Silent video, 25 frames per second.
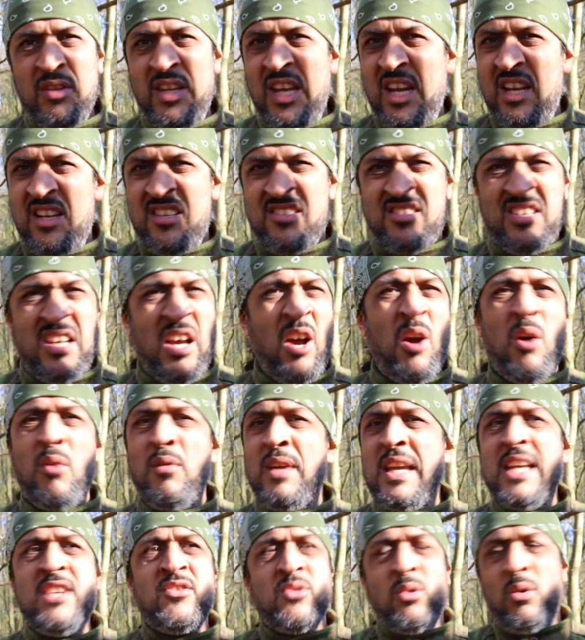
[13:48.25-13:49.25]
They're going to say, oh,
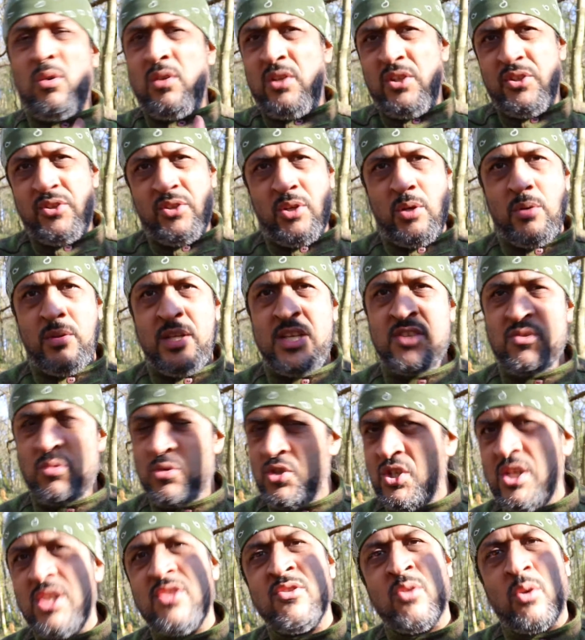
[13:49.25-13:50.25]
he's not going to do this or
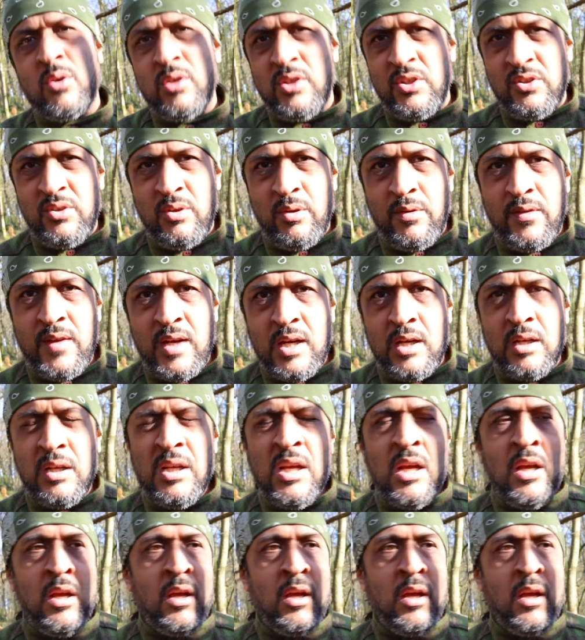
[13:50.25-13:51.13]
she's not going to do that.